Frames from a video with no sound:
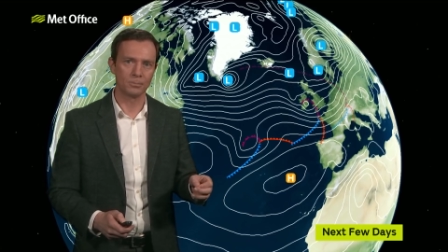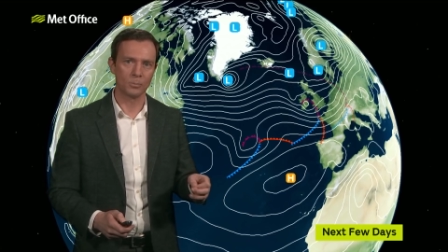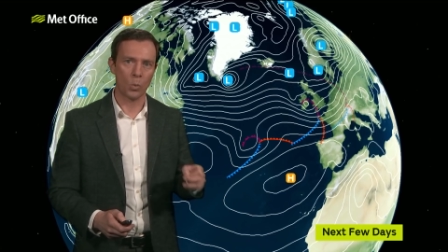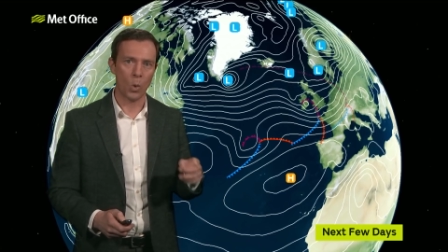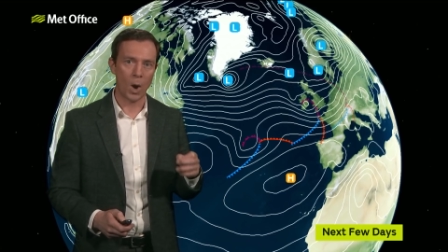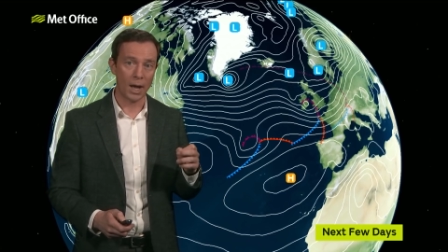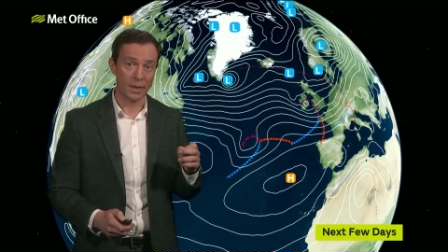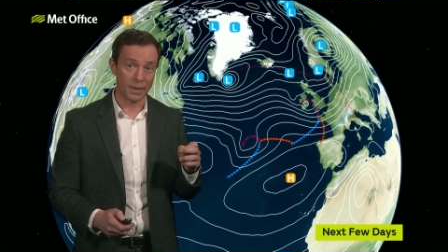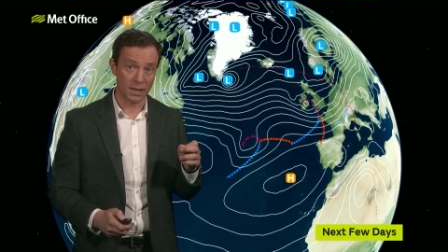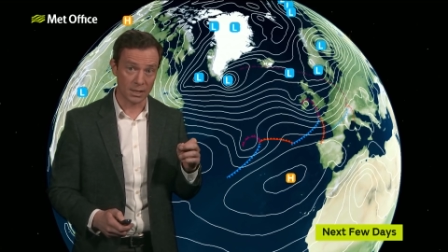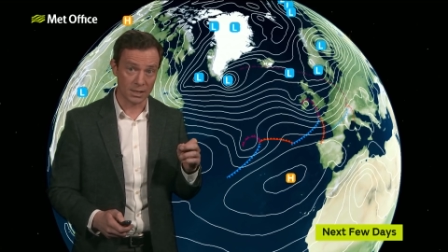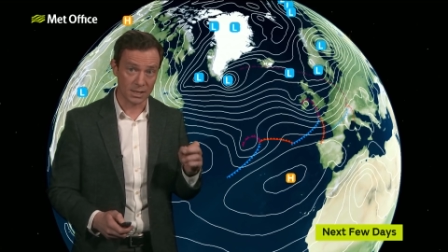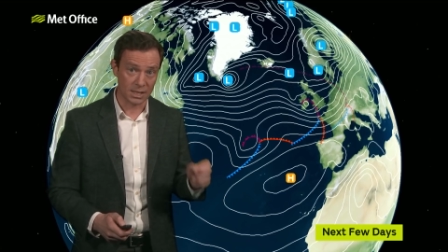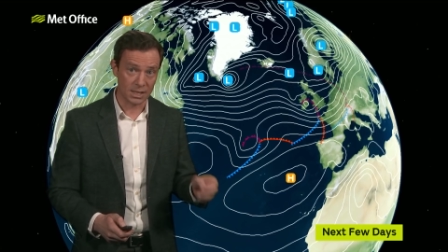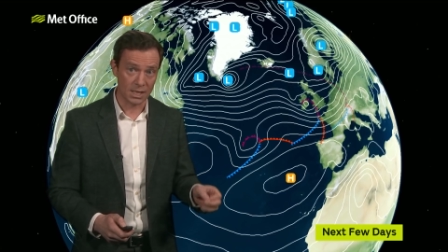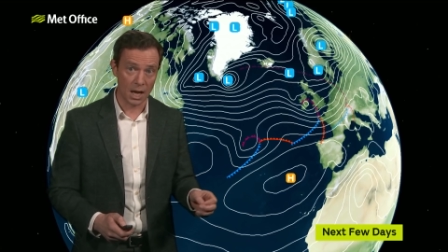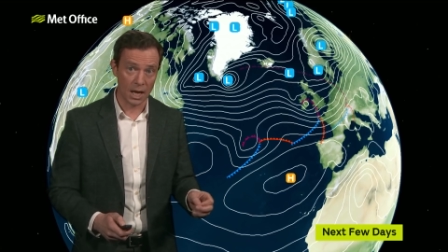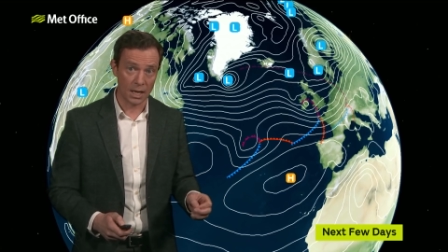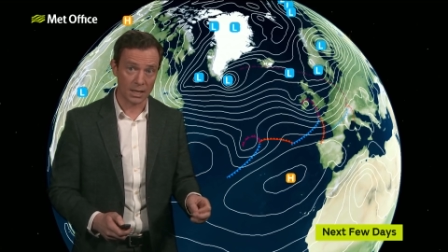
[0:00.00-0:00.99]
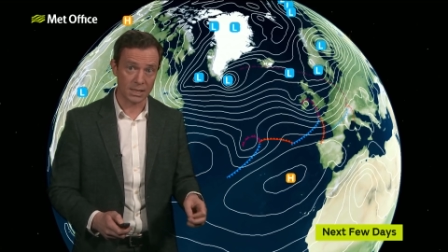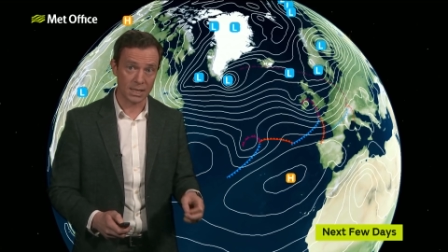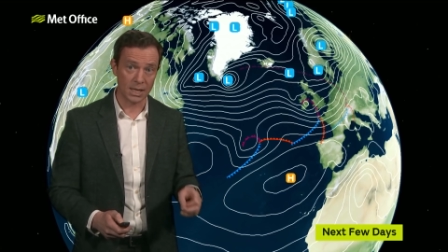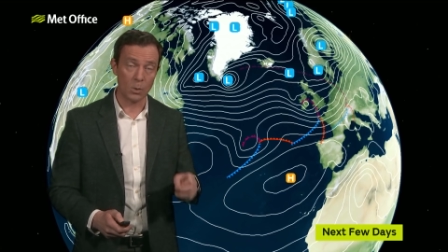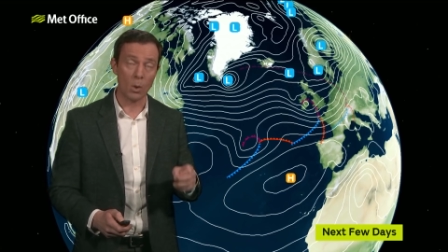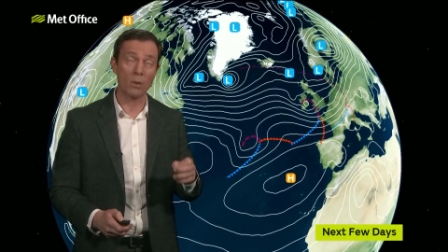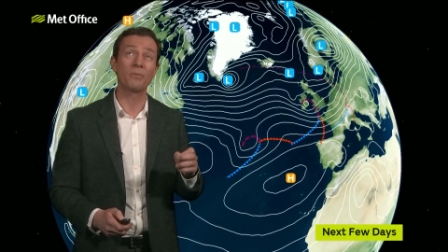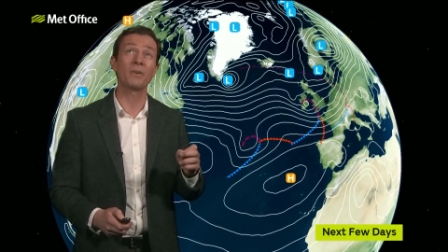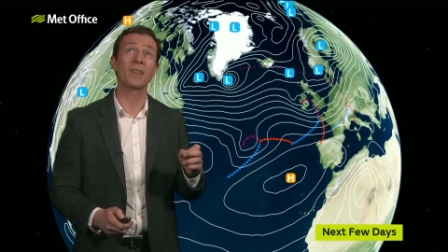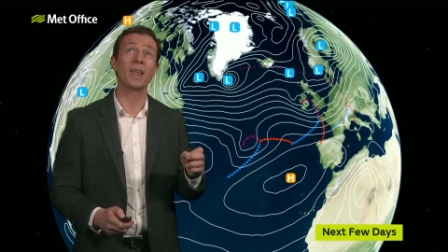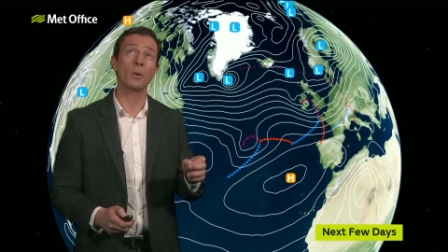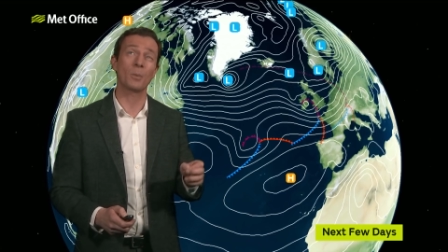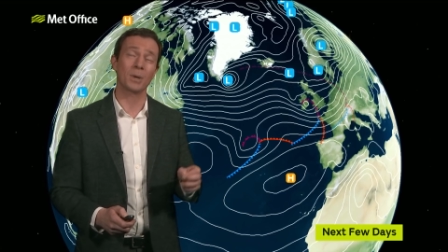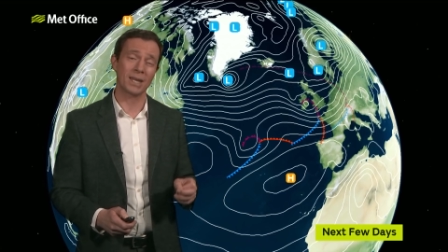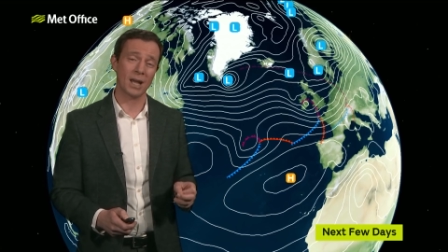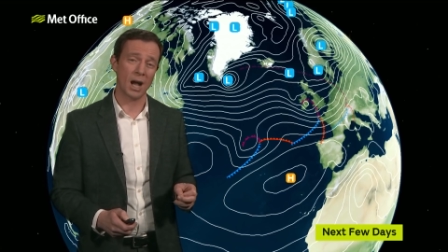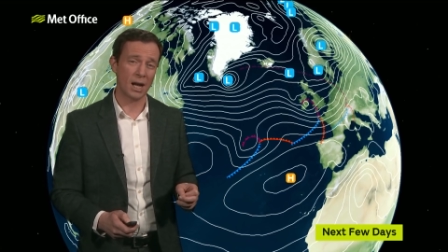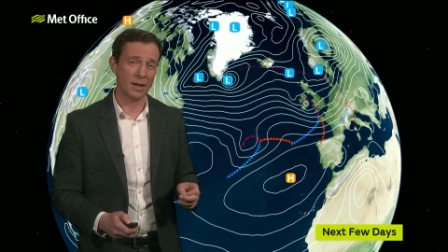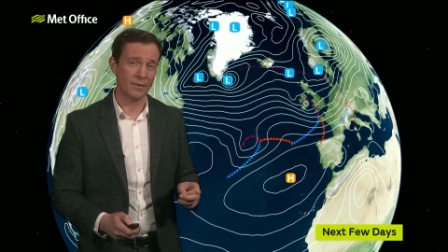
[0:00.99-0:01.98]
Why the uncertainty? Well, for that, we
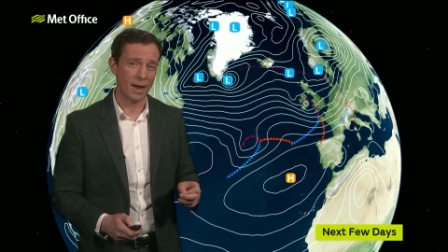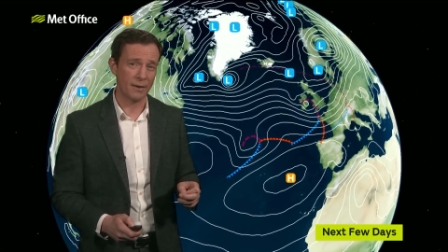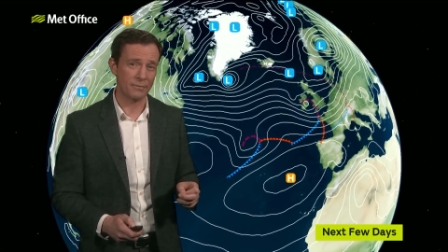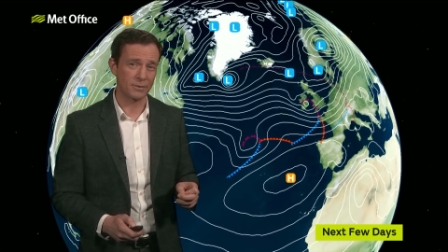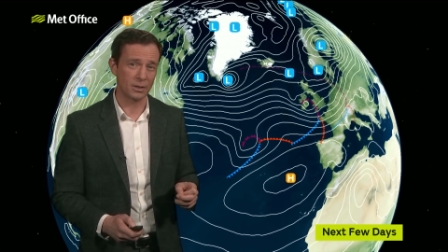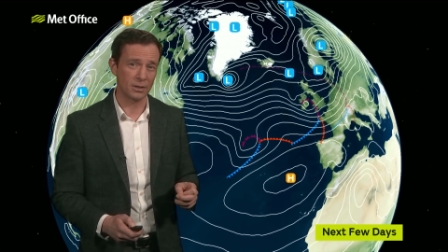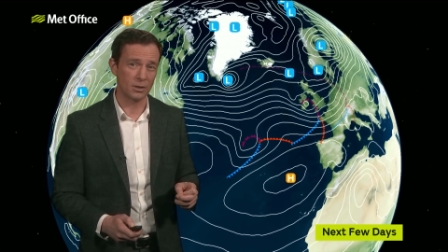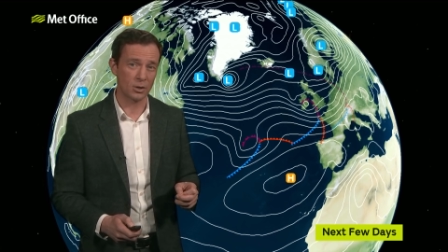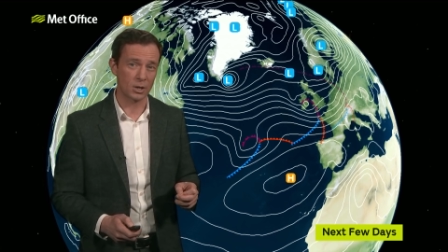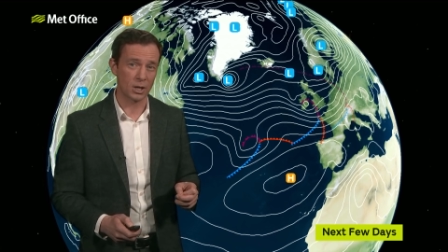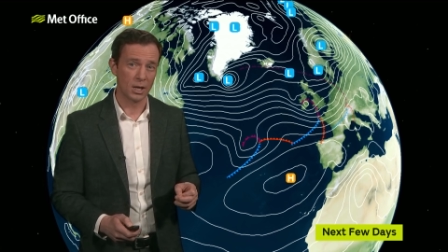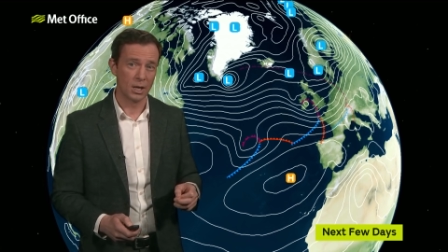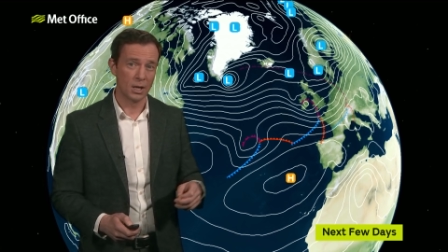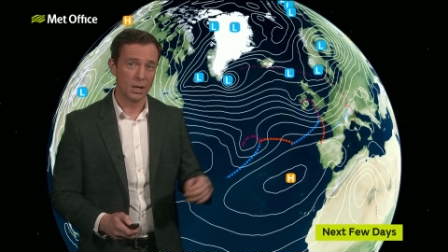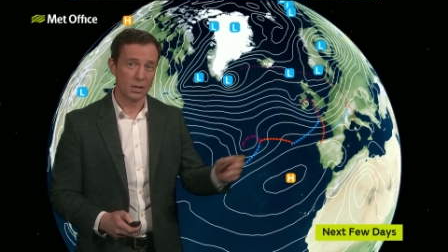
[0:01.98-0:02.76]
kind of have to look